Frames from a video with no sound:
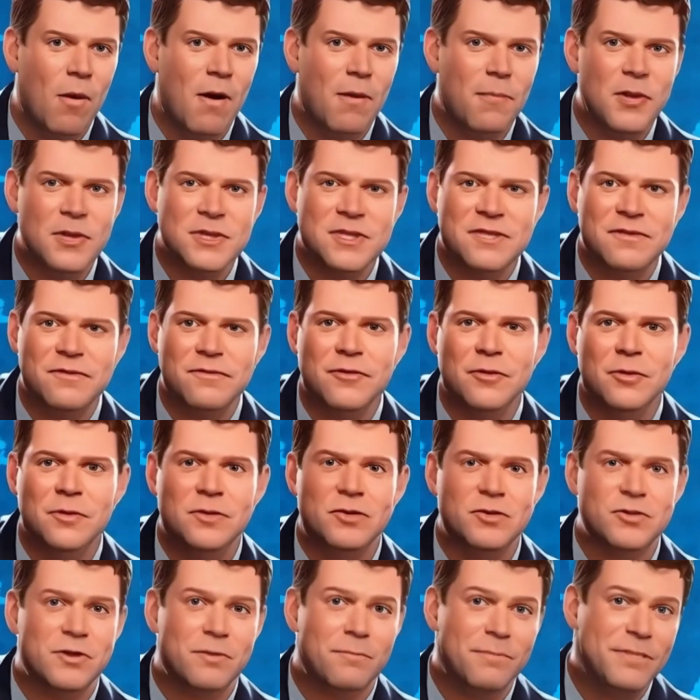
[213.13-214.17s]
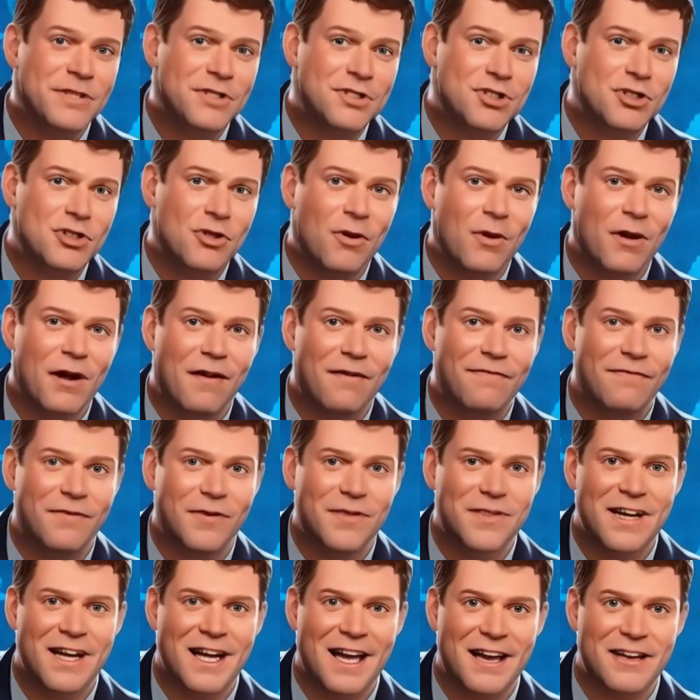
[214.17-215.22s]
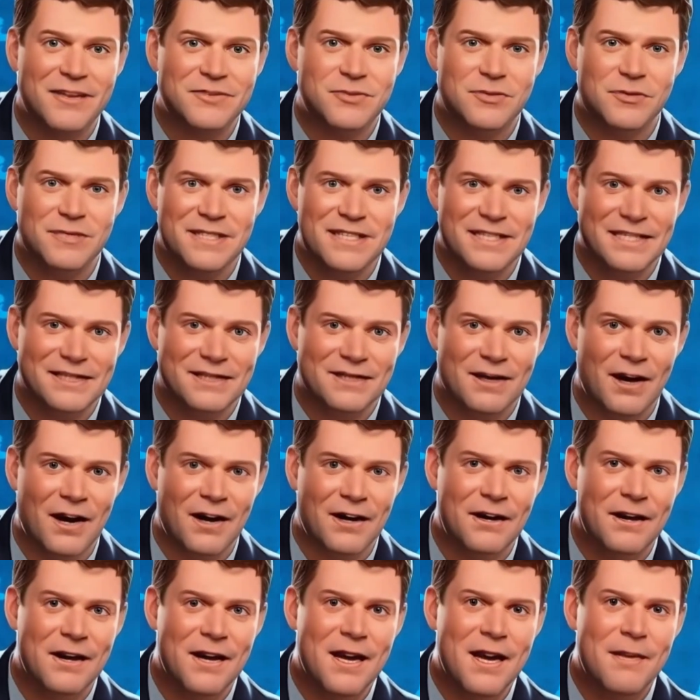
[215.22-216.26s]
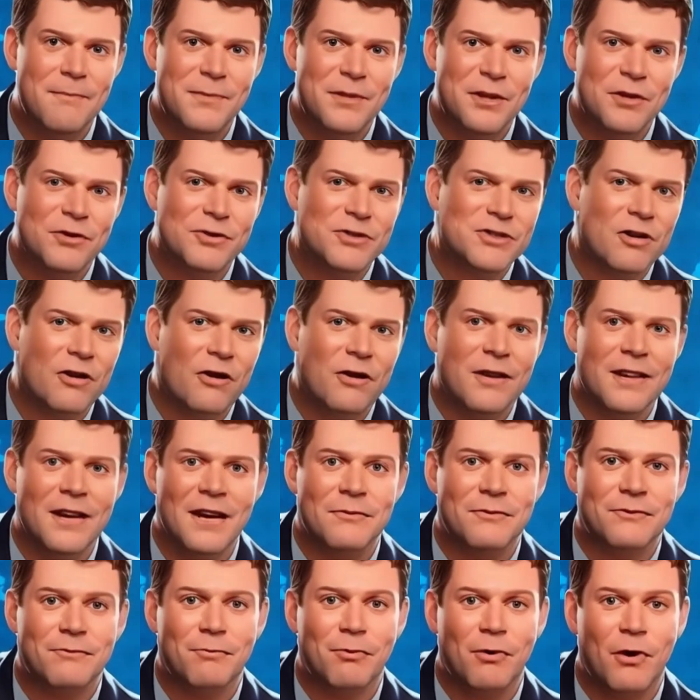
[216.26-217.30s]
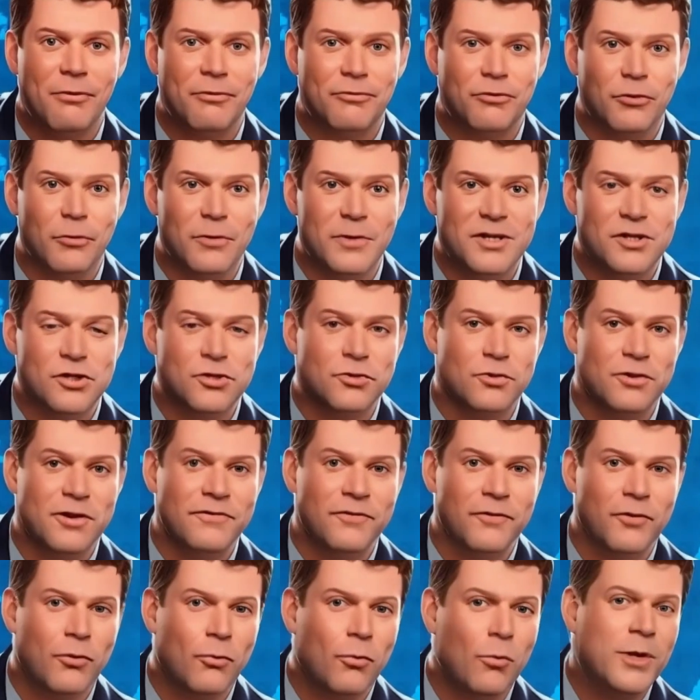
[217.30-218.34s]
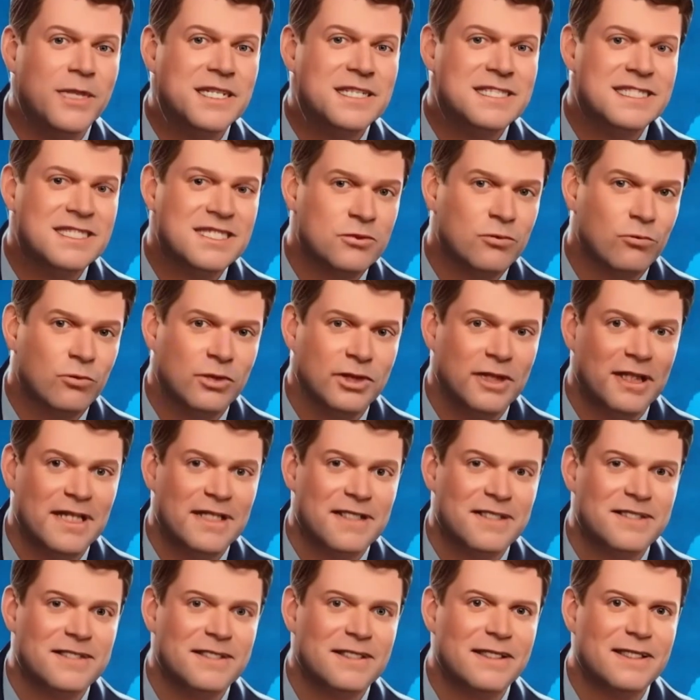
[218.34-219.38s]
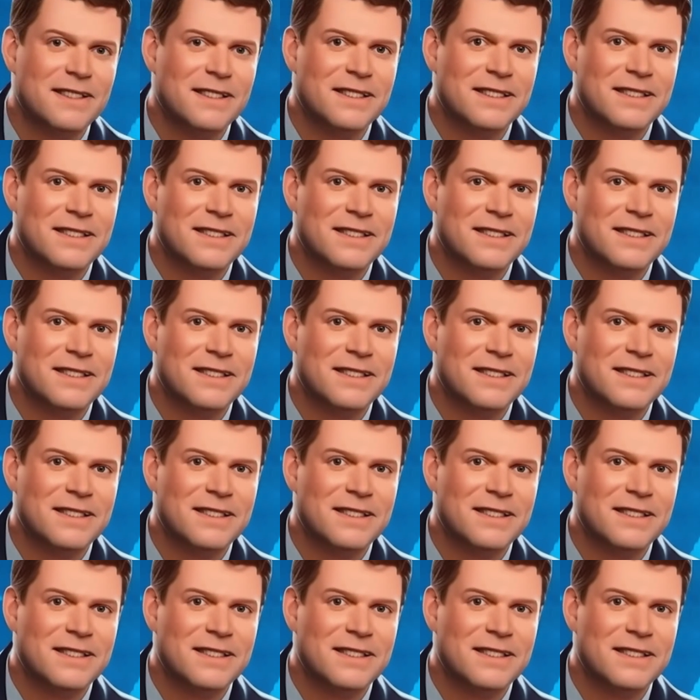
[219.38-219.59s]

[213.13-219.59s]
While most influencers are busy showing off funded accounts on TikTok, Peter is calling out the prop firm industry for what he says it really is: